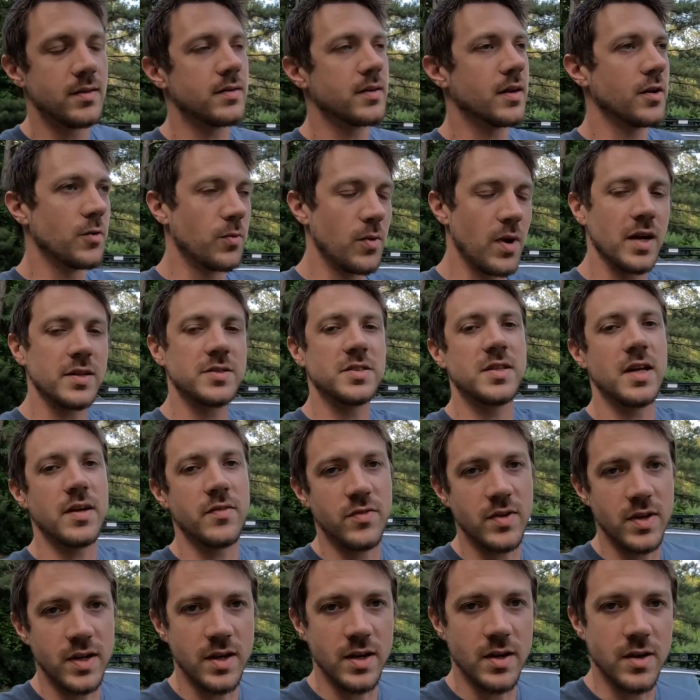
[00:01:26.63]
go watch that
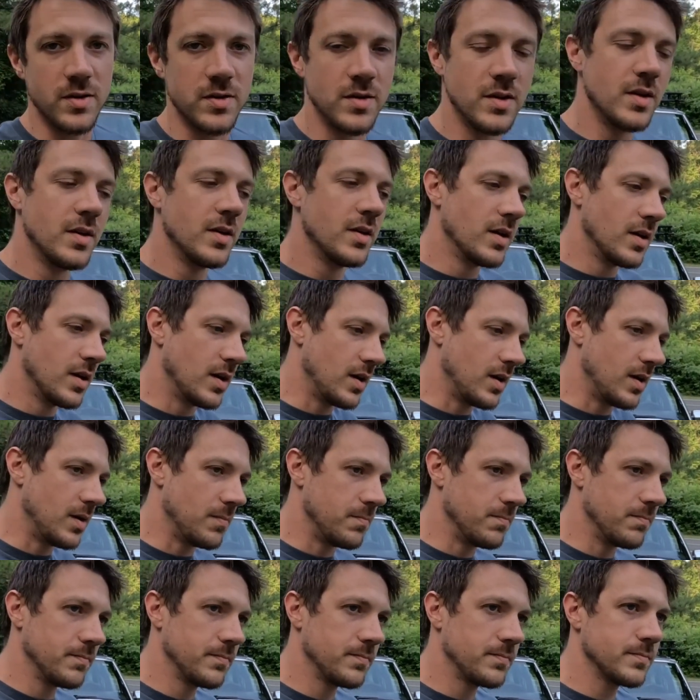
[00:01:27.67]
video.
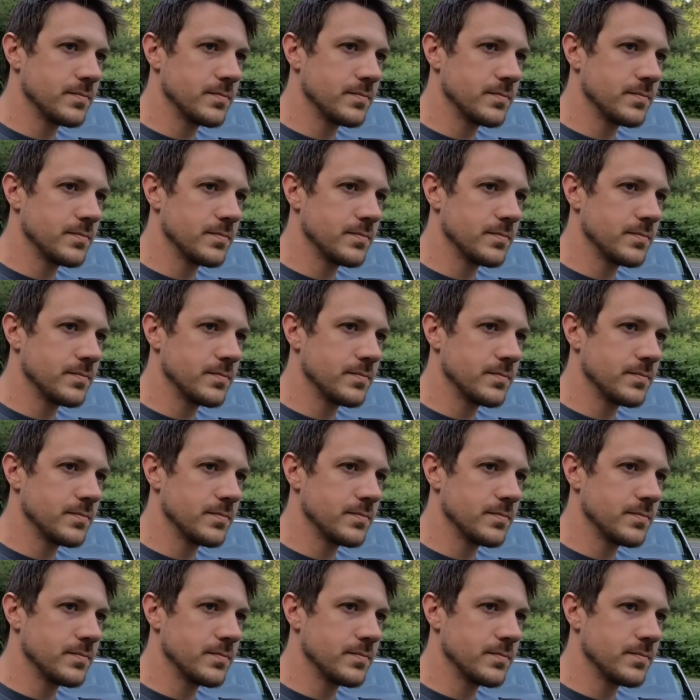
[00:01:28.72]
My